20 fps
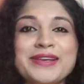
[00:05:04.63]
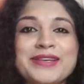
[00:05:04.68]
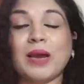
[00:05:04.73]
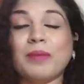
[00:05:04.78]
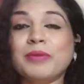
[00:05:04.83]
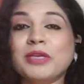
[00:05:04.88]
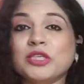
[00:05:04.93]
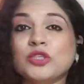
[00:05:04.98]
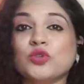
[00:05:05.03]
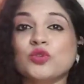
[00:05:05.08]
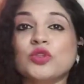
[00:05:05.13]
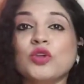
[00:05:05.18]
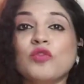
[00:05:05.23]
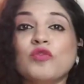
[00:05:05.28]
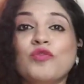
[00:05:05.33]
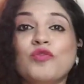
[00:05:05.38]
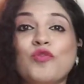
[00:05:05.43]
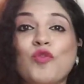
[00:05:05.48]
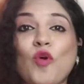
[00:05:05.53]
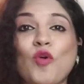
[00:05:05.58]
Coming to the
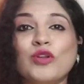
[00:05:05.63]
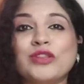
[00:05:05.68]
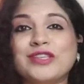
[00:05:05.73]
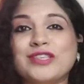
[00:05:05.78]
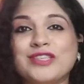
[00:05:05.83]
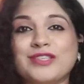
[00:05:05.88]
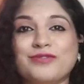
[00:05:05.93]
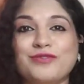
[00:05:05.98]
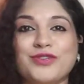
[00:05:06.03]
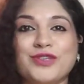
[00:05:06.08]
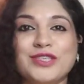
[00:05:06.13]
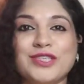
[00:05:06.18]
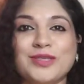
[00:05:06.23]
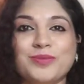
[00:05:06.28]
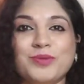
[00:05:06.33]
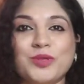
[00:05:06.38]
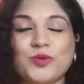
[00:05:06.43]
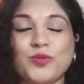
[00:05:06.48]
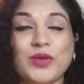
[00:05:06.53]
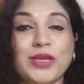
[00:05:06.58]
fourth
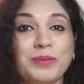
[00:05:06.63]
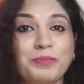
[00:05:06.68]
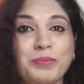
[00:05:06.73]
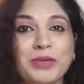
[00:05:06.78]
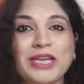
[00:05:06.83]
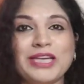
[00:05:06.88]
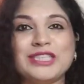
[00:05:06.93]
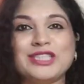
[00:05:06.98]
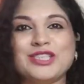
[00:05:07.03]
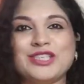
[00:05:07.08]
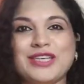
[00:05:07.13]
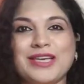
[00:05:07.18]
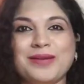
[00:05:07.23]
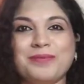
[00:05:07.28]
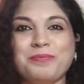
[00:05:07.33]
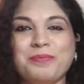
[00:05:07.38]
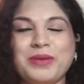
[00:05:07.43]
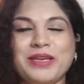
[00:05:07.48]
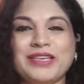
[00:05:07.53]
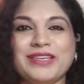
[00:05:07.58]
difference between PhD
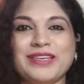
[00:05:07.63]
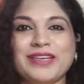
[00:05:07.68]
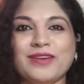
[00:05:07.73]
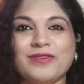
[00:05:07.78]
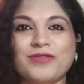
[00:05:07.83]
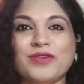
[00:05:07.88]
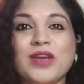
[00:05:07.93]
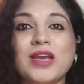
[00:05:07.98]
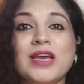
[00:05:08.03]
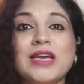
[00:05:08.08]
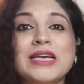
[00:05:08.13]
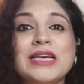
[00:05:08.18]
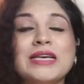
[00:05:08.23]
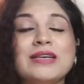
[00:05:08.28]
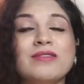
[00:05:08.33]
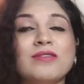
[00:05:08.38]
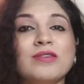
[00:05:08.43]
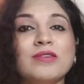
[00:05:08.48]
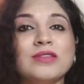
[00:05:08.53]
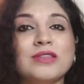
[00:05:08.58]
and PDF.
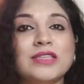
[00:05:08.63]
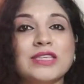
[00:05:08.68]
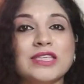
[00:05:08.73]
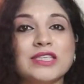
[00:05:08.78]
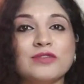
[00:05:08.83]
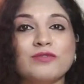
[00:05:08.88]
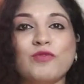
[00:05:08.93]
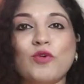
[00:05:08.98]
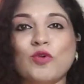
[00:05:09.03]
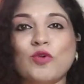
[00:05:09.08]
This